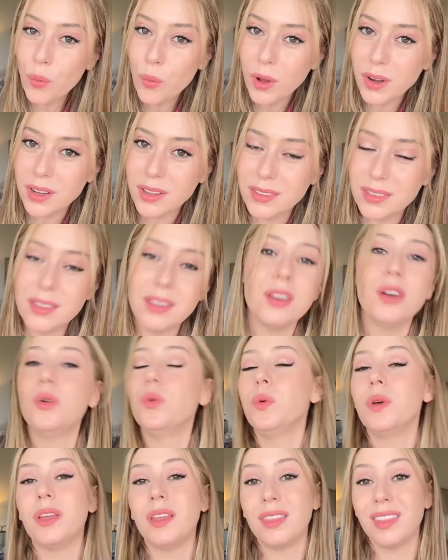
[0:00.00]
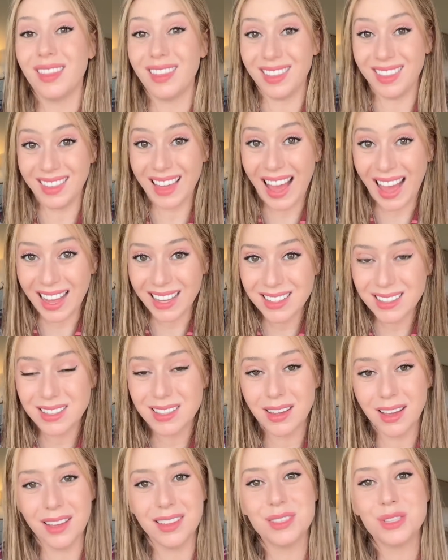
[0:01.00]
want to deal with that,
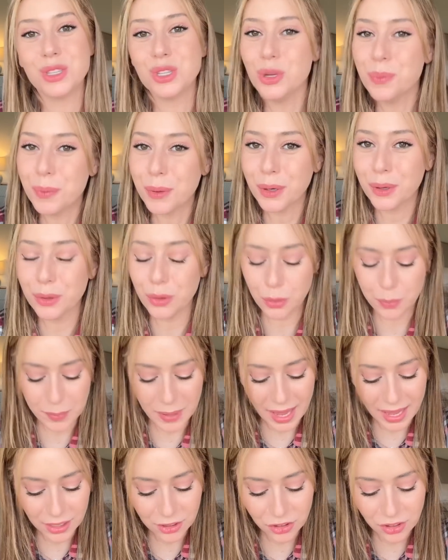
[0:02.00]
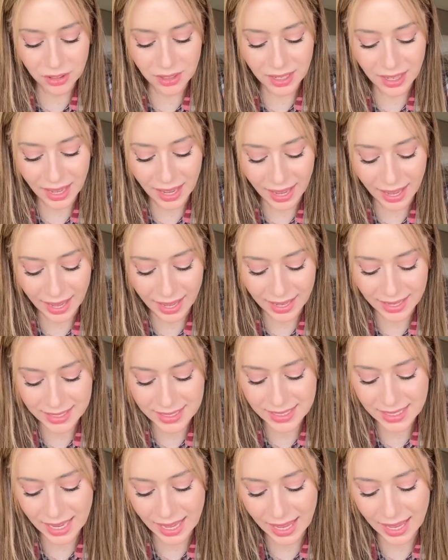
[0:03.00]
Supergoop actually
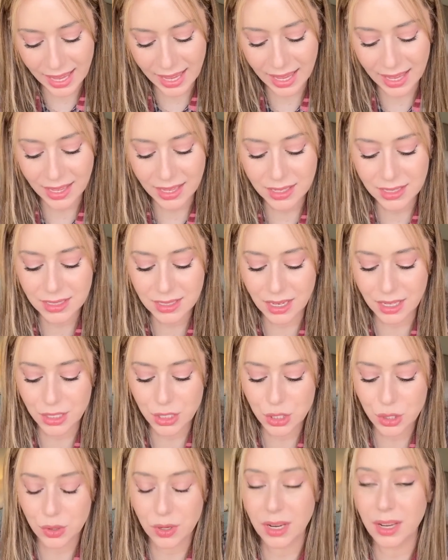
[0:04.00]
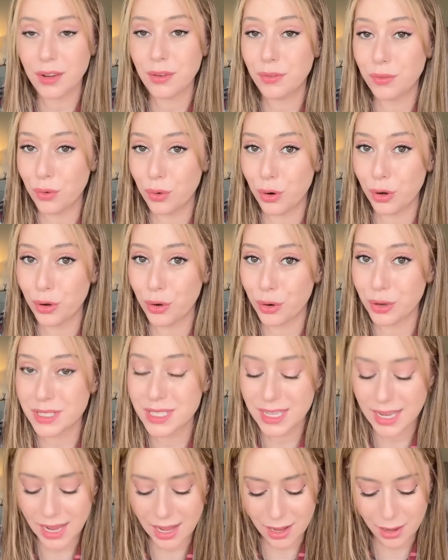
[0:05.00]
has a sunscreen for your
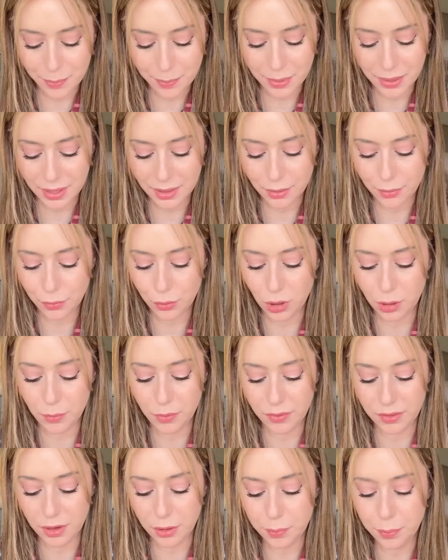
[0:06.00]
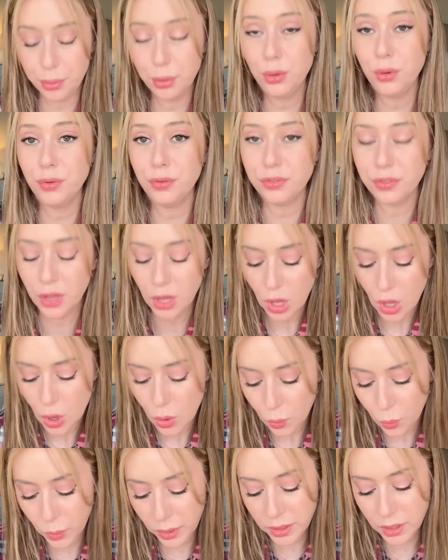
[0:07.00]
scalp in the form of their Poof
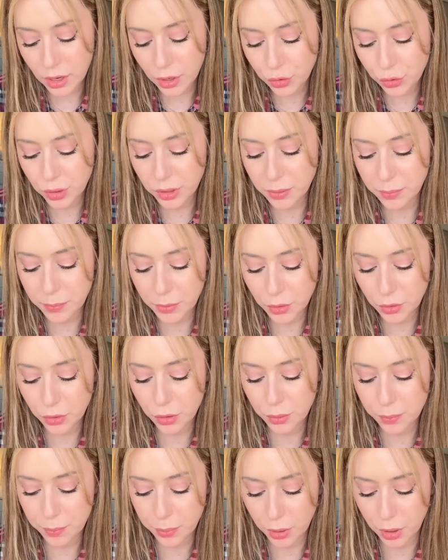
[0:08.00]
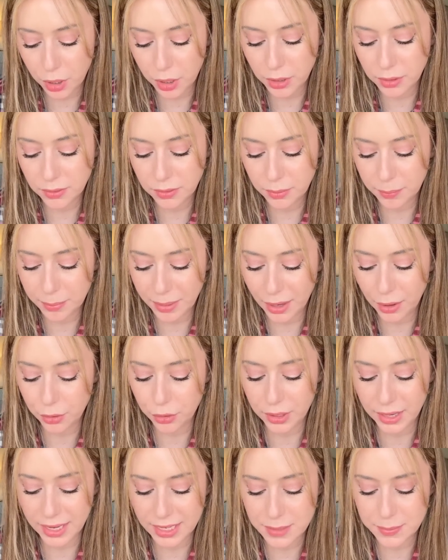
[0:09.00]
100 mineral part
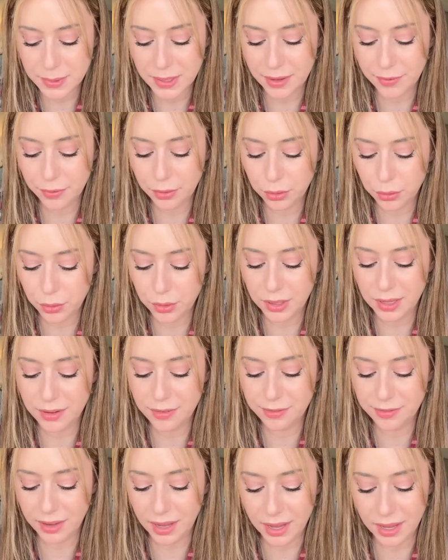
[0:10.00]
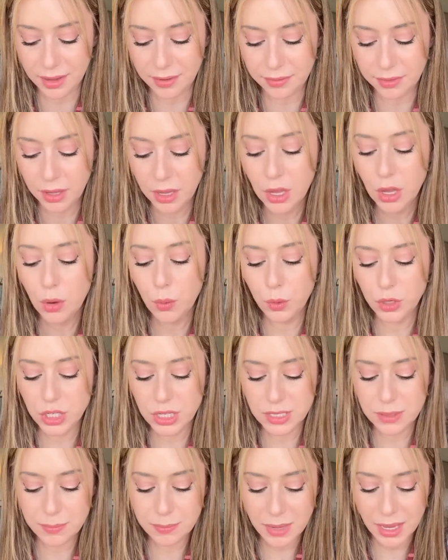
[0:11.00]
powder SPF 35, which
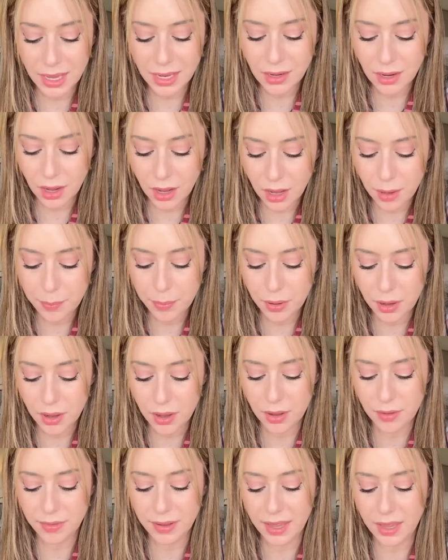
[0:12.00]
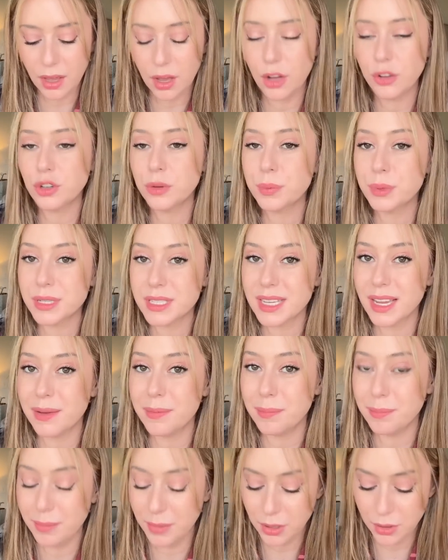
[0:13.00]
is made up of
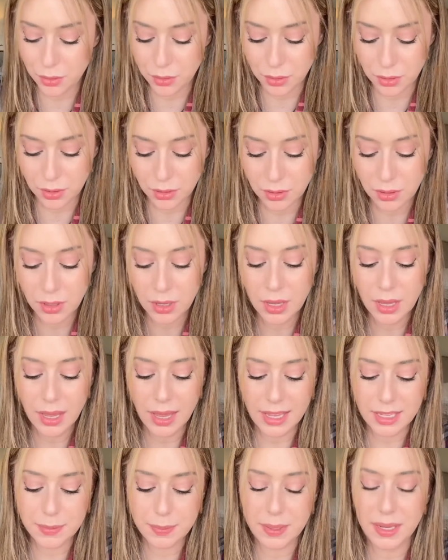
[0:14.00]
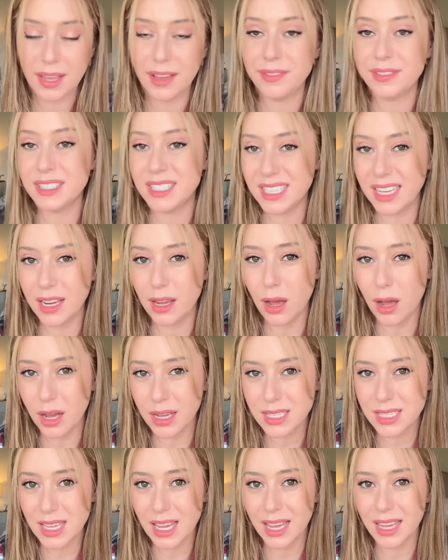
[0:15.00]
100% mineral SPF zinc
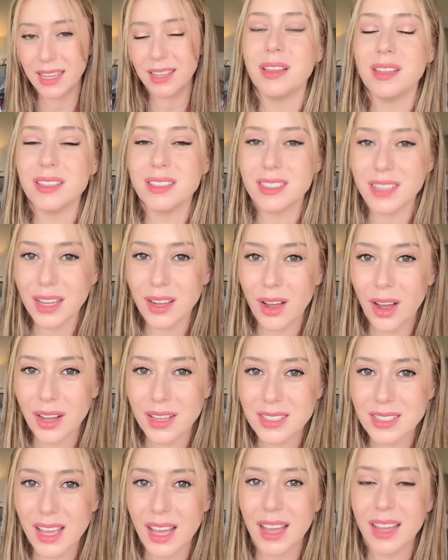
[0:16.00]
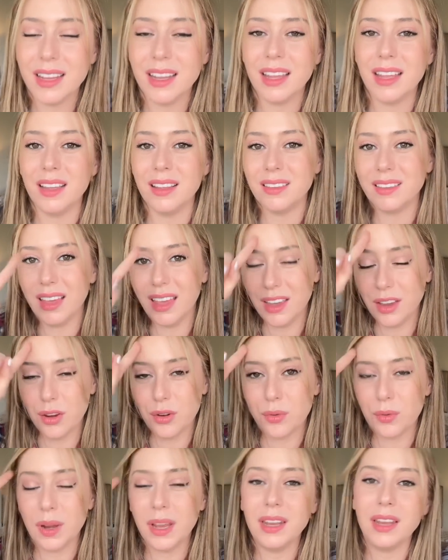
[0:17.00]
oxide. Zinc oxide is a
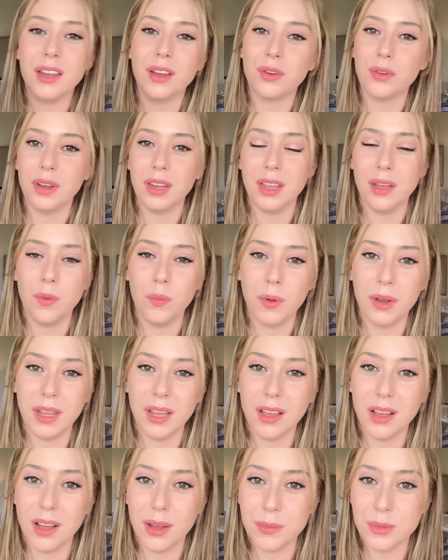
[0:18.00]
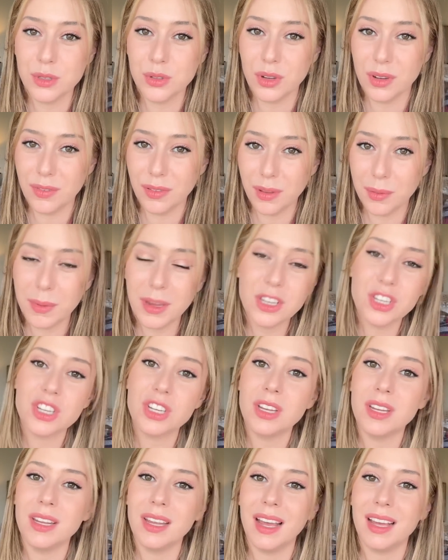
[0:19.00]
great ingredient when it comes to
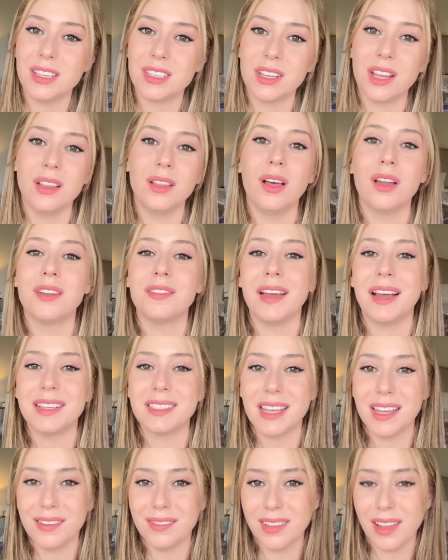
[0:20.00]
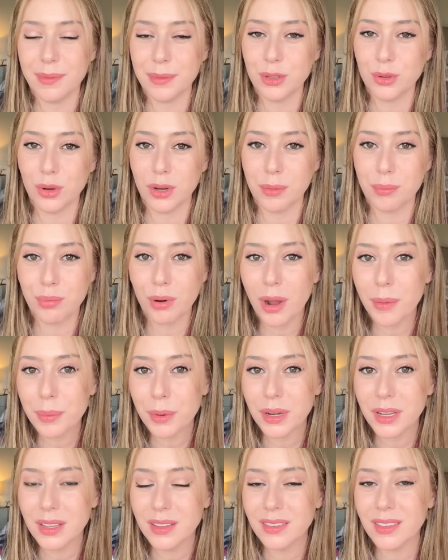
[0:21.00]
inflammation. It has a lot of anti-inflammatory
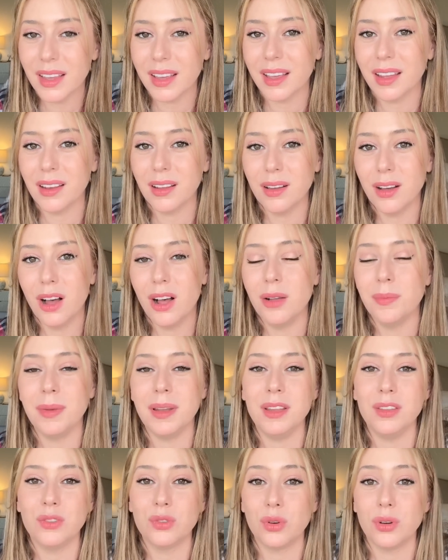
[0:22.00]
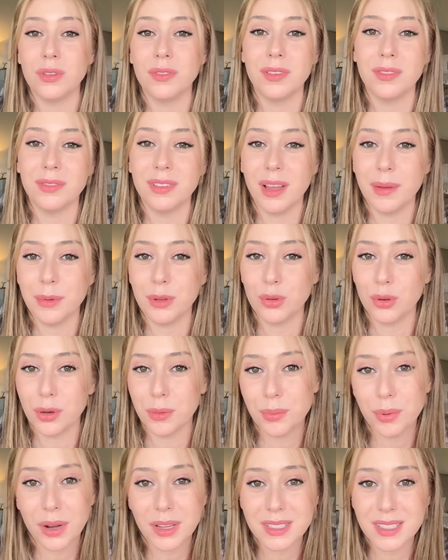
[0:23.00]
properties that can calm any sort of inflammatory
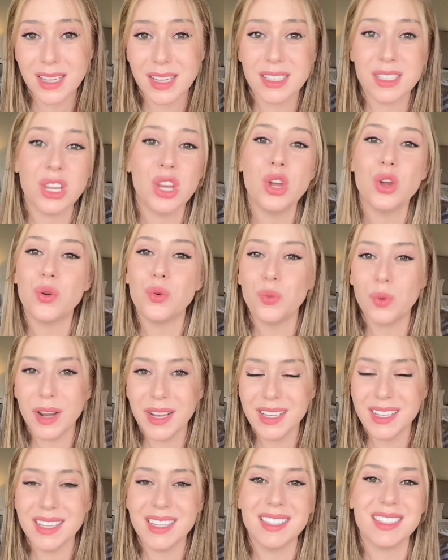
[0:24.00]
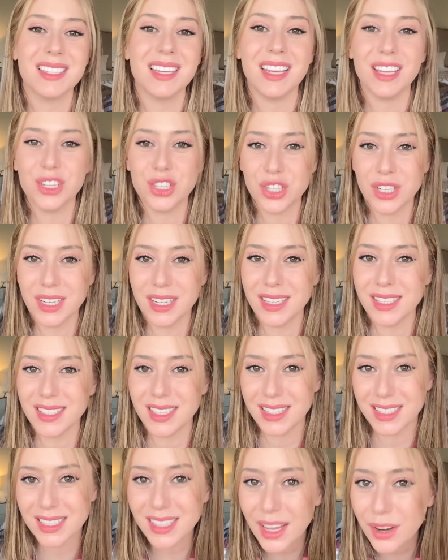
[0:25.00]
process, redness, itchiness,
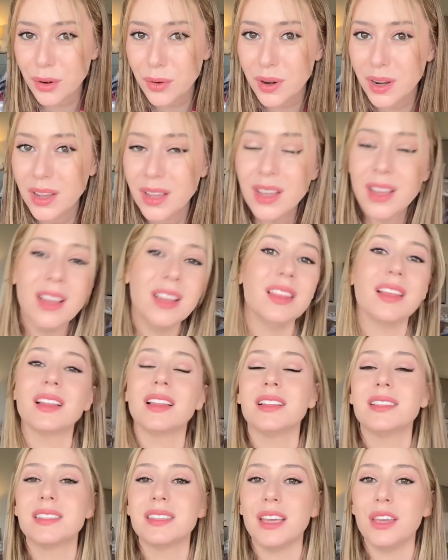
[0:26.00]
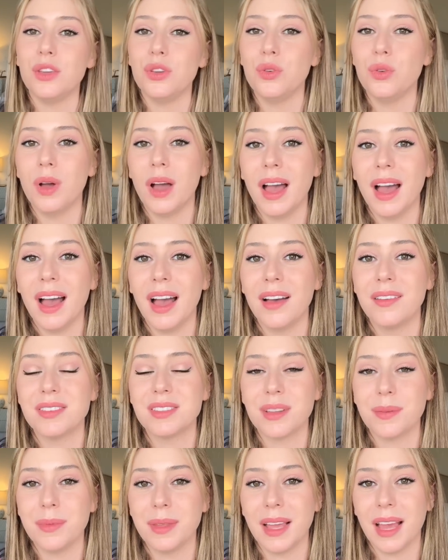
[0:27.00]
etc. Like let's say you have
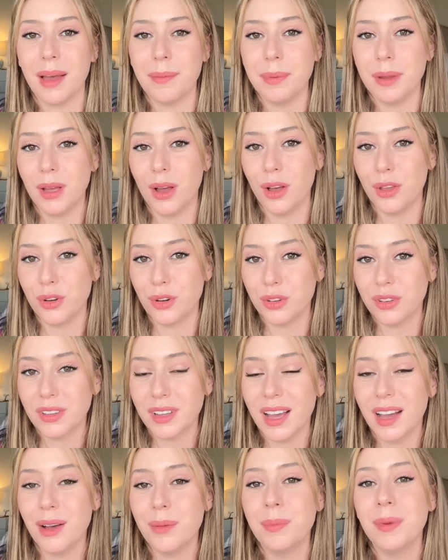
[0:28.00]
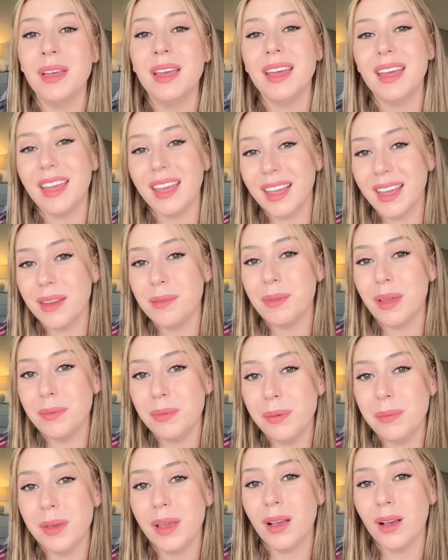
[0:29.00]
something happening on your scalp, it can maybe
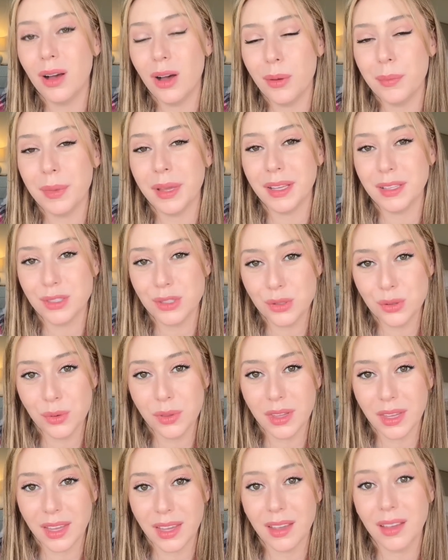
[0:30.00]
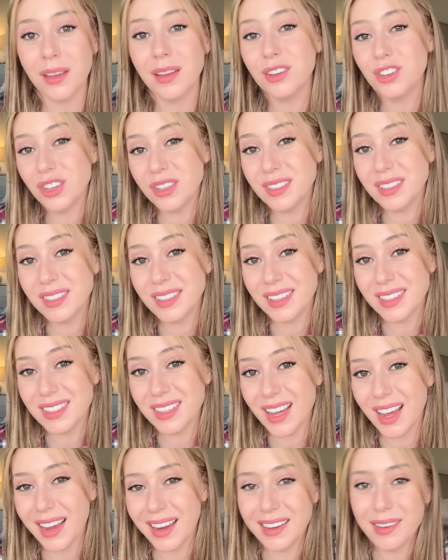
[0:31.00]
be calming and soothing, just as a
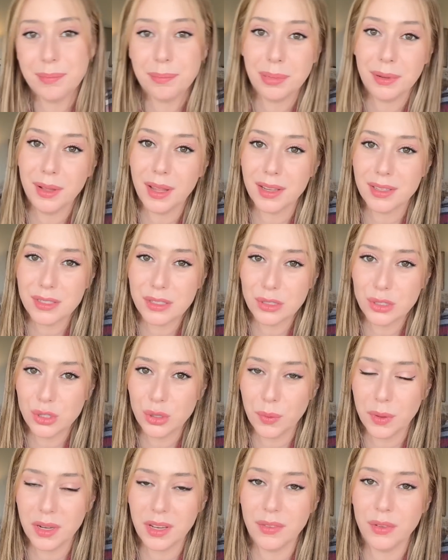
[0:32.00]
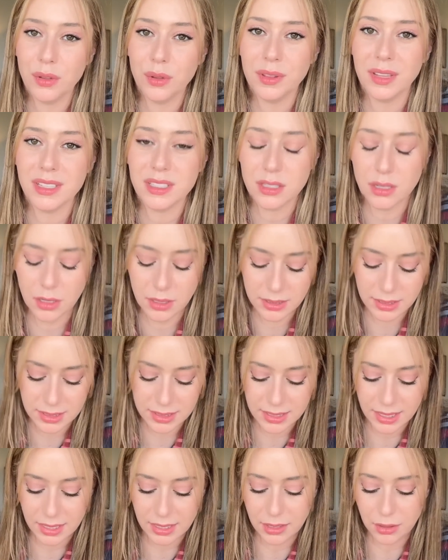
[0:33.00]
side plus to it, even though that's not its
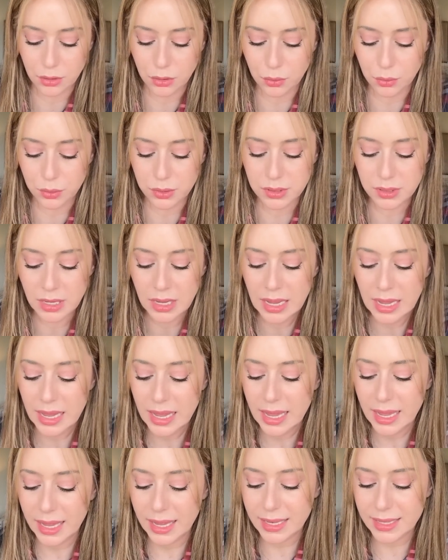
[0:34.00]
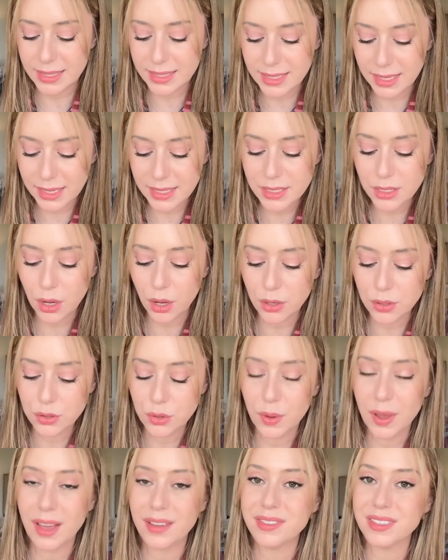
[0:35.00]
intended use. It does also
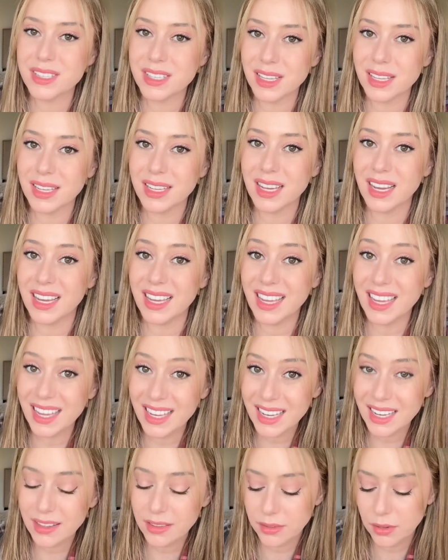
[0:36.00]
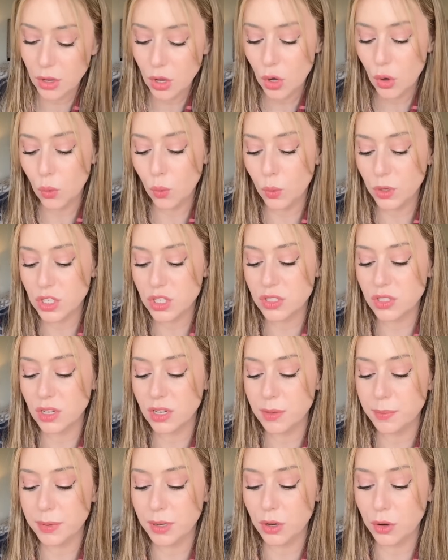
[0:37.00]
have silica in it, which is going to
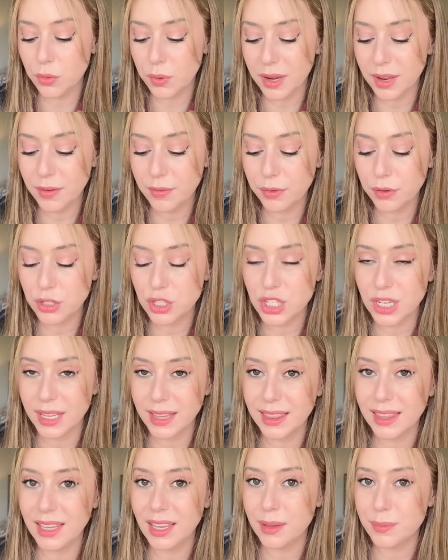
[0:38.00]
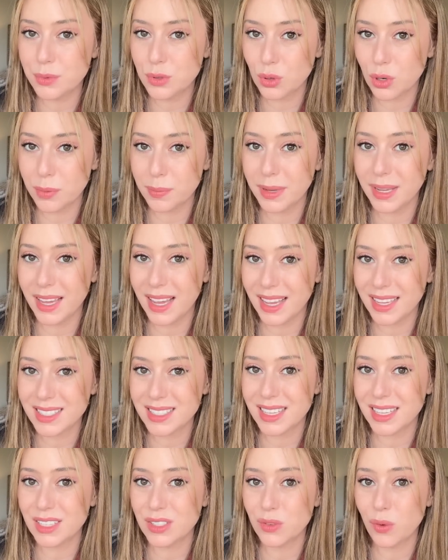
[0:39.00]
be great for gently absorbing excess